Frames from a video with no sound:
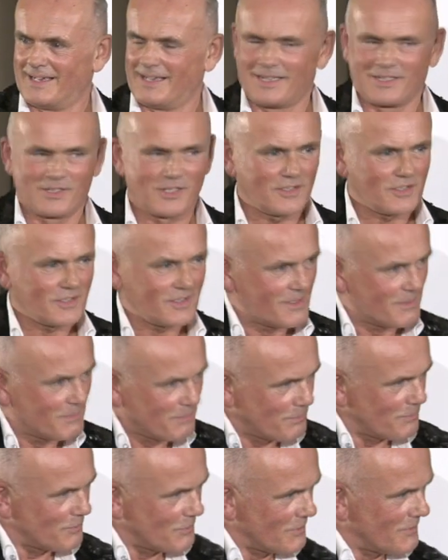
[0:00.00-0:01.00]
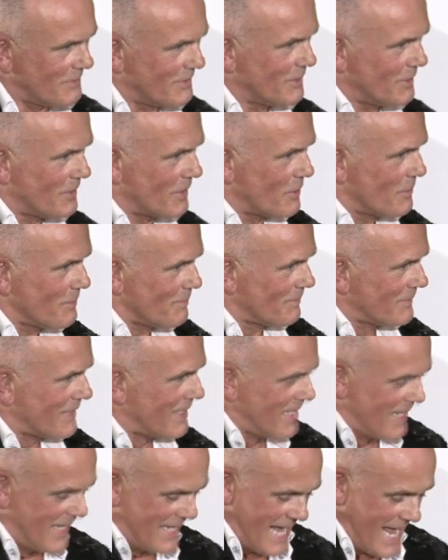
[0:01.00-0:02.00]
Just, you know,
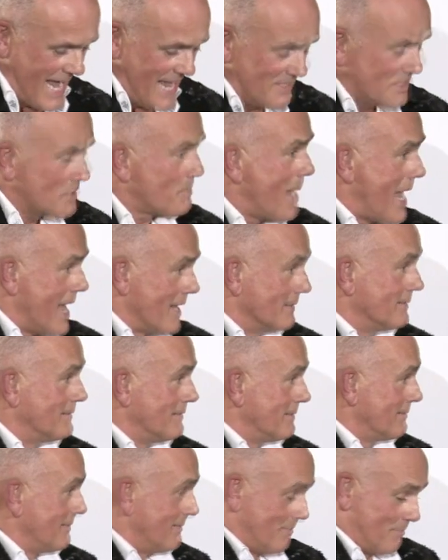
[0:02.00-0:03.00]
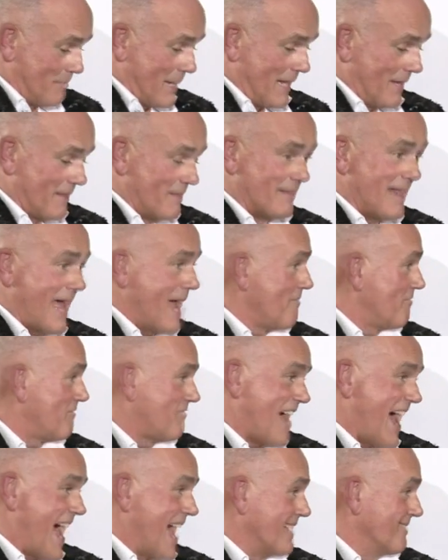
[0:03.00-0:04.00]
handspan. Bigger than that,
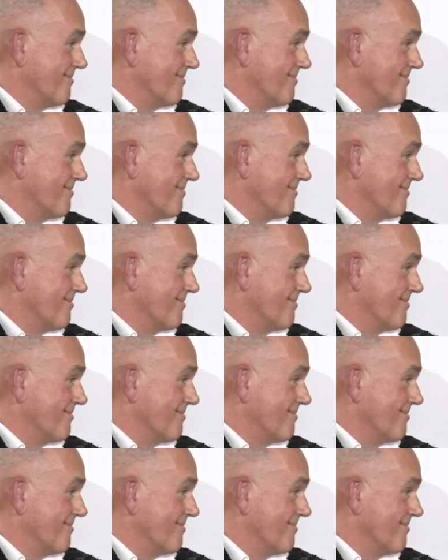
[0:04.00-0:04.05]
fat.